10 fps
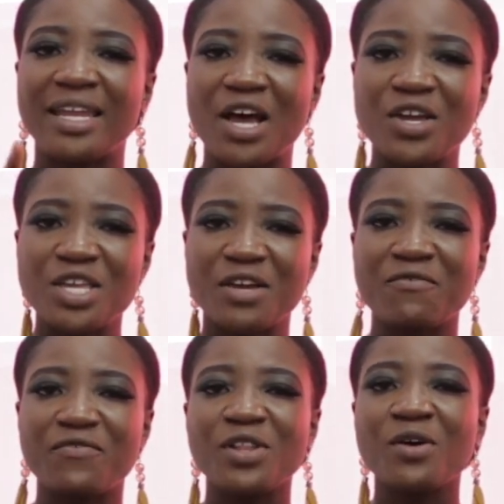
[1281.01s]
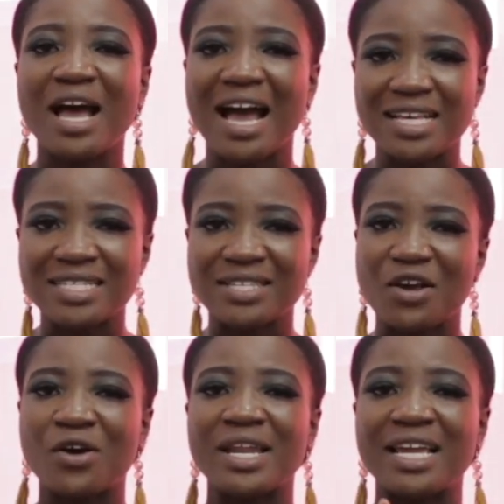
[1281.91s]
Now, you can follow us
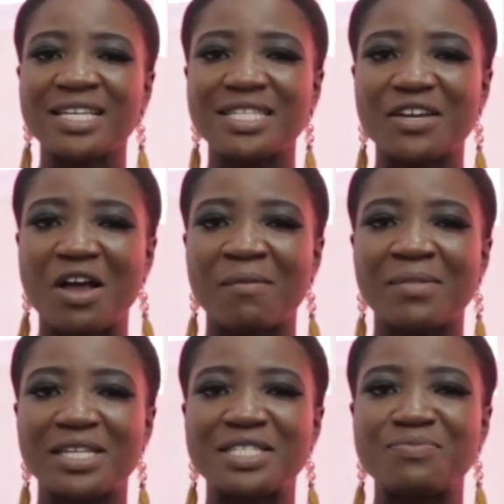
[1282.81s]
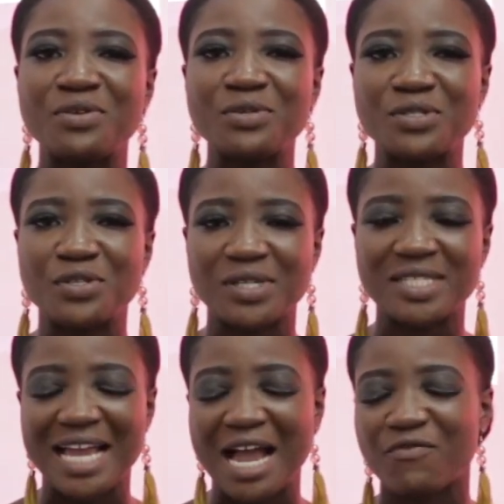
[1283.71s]
on Instagram. It's
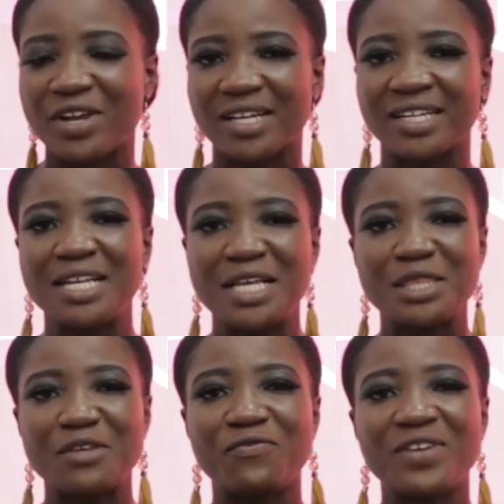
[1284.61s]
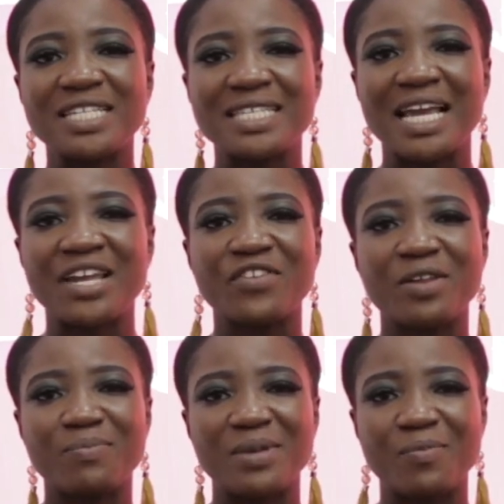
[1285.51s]
muse.africa. The first
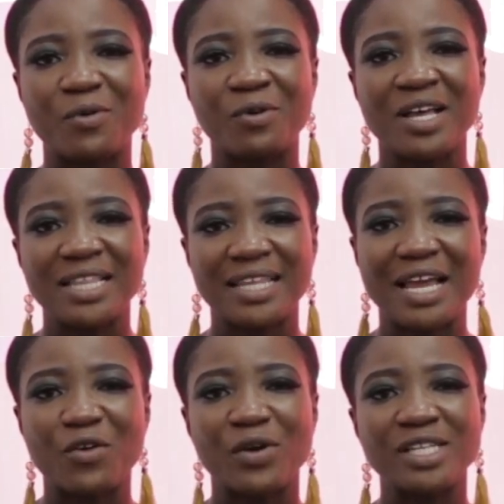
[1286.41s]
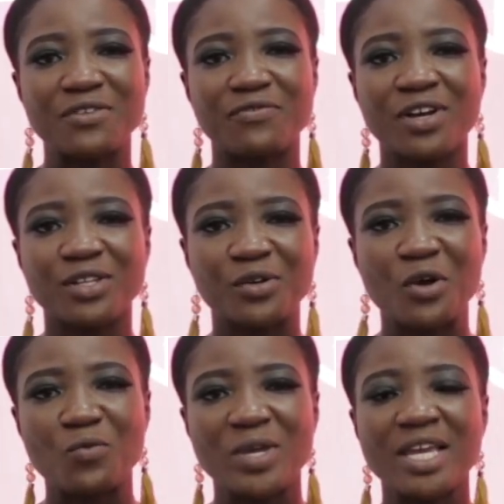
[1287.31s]
100 people that are going to
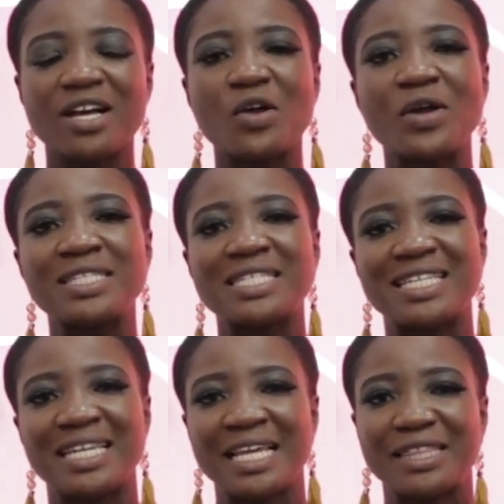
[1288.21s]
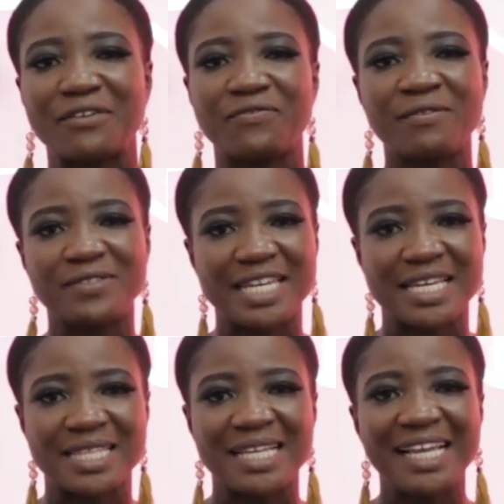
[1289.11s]
follow, we are going to select the
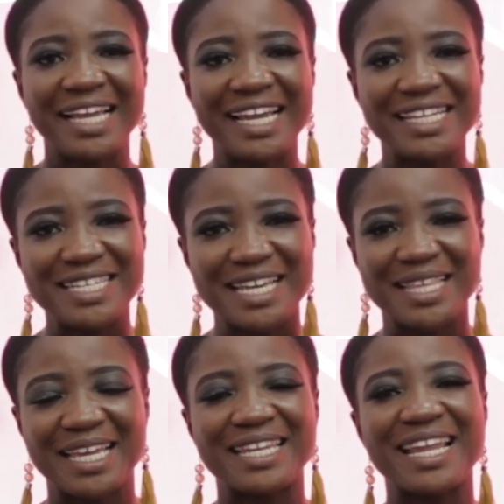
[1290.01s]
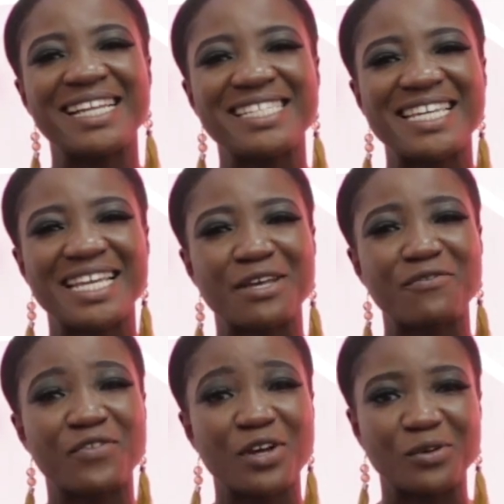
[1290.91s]
50th, 80th, and
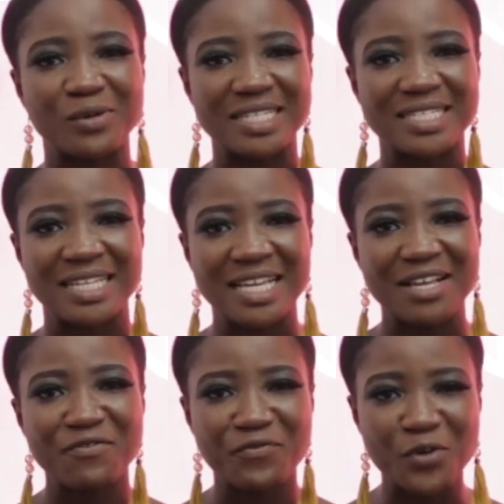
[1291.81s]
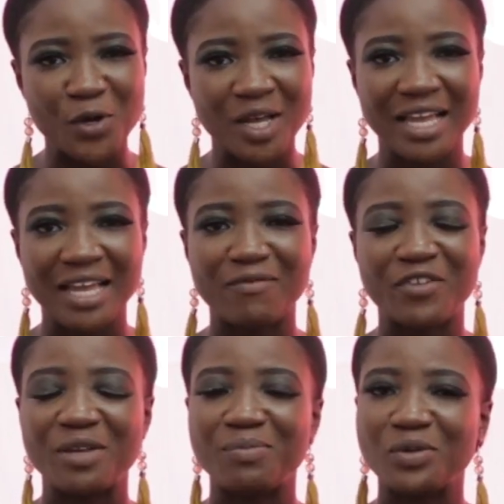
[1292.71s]
90th followers for a
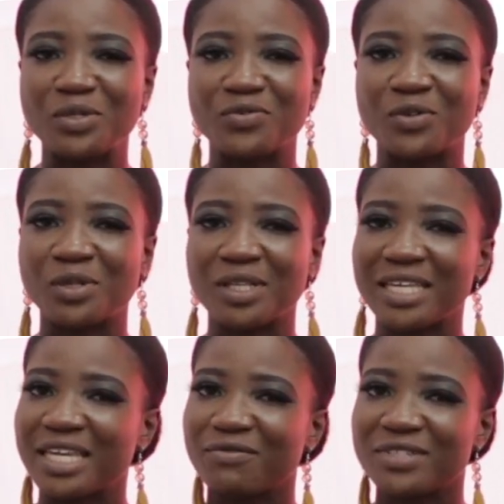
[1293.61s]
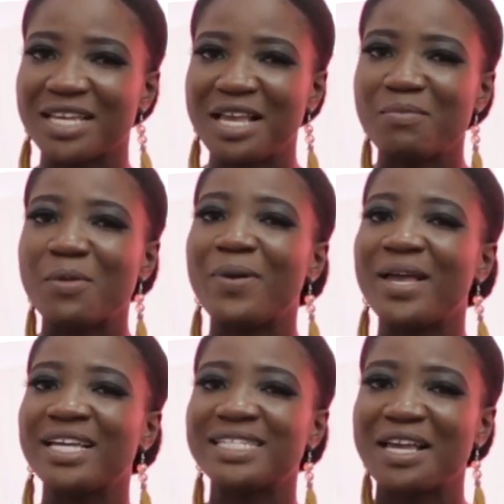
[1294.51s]
very beautiful gift
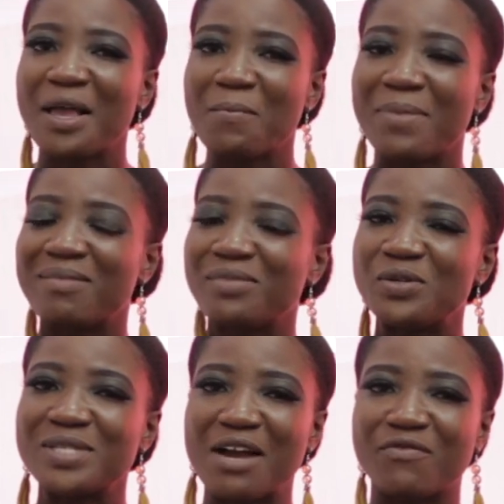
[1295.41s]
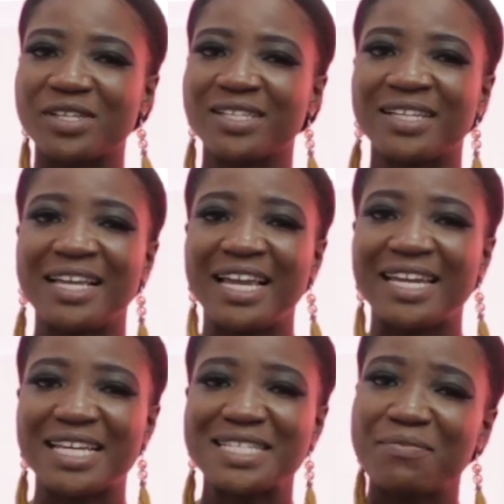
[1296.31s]
prepared by Muse Africa.
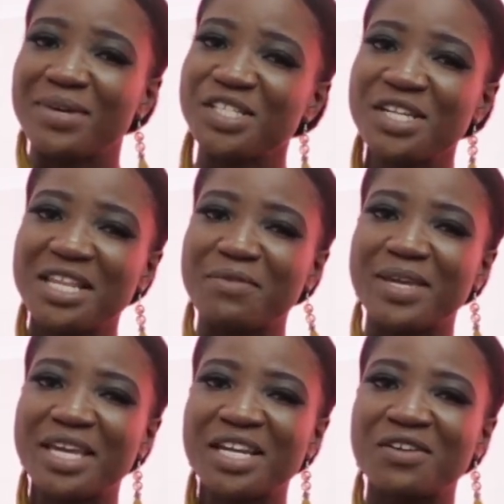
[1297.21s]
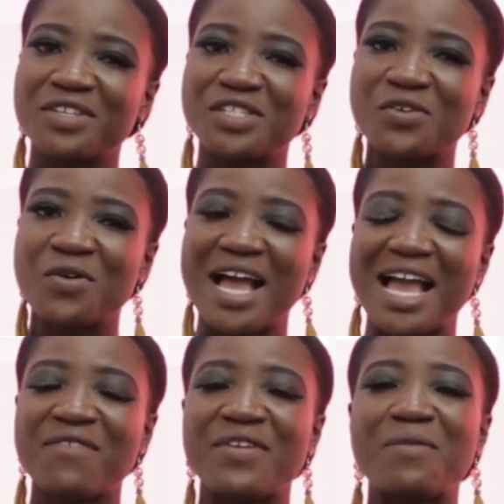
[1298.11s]
And as I mentioned at the beginning of the show,
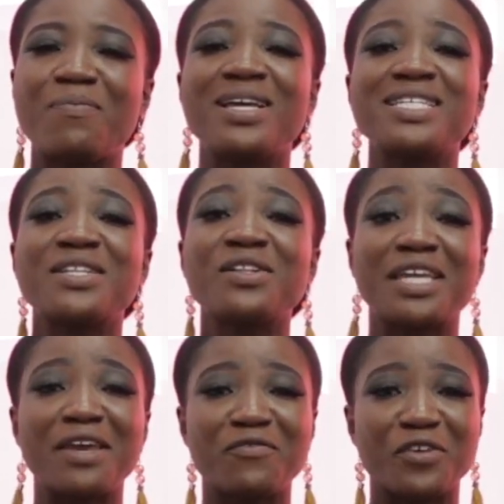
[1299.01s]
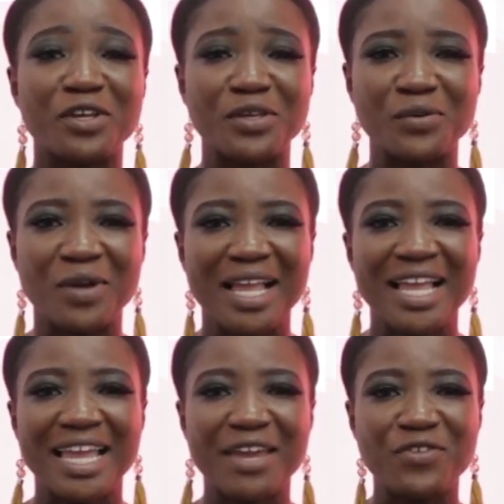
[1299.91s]
I have a personal gift for you
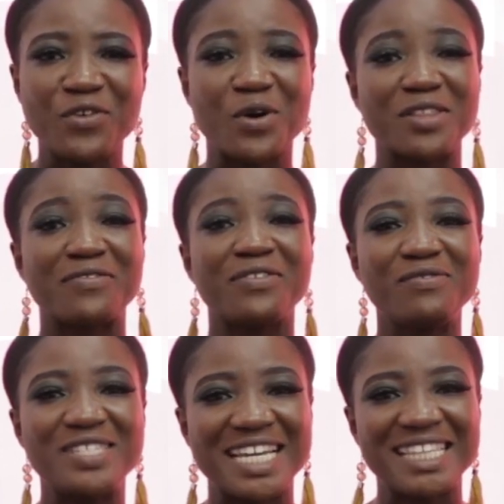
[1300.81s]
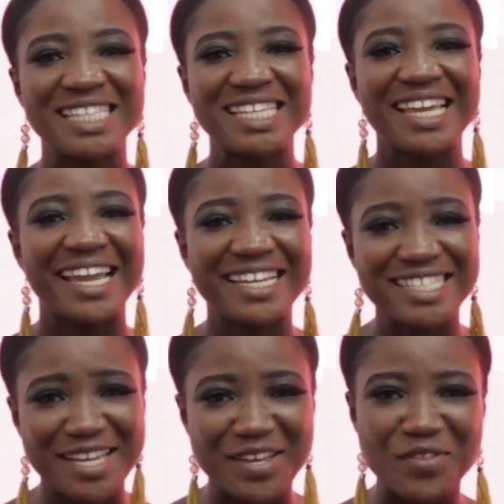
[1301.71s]
if you are the 50th,
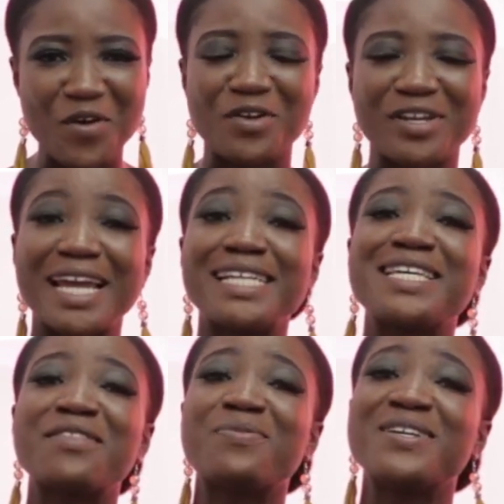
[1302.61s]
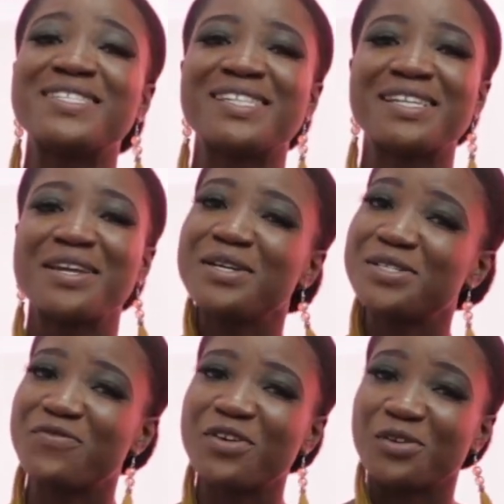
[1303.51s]
80th, or 90th person
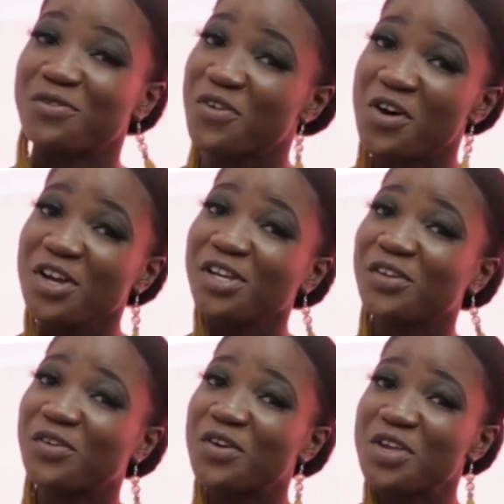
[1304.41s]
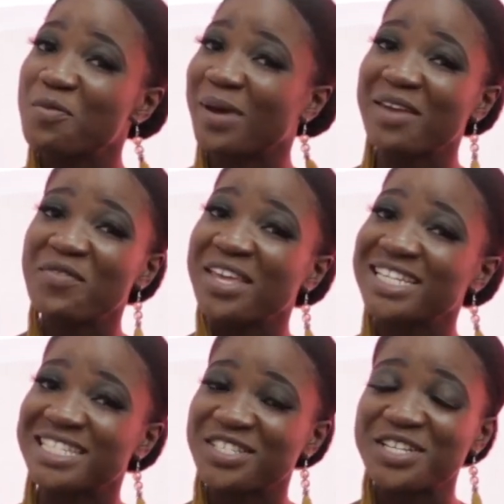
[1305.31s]
to follow. For all you know, you might even
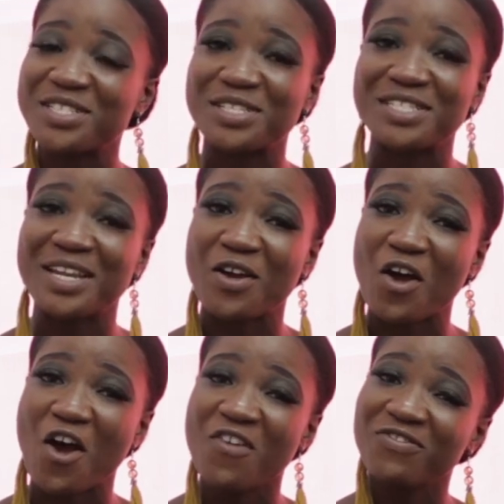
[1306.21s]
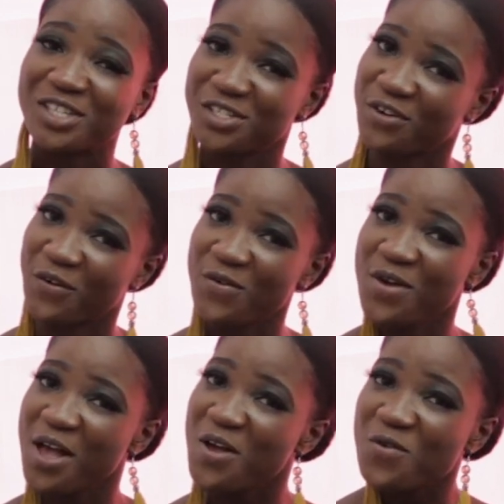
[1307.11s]
get a chance to sit on the
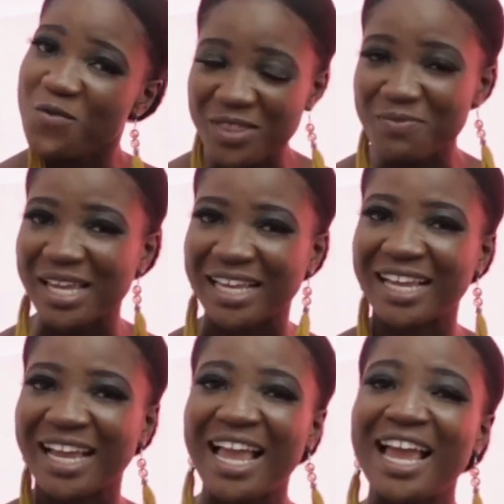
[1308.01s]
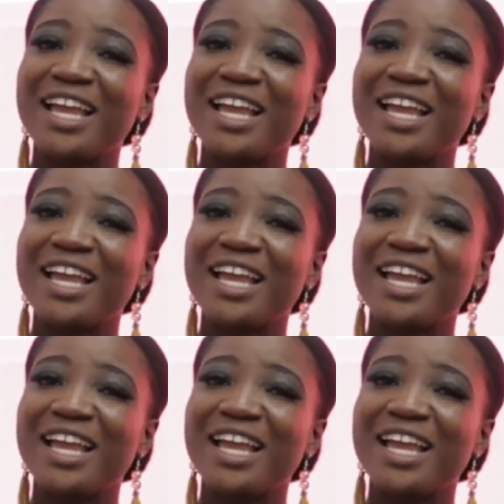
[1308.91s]
show with me.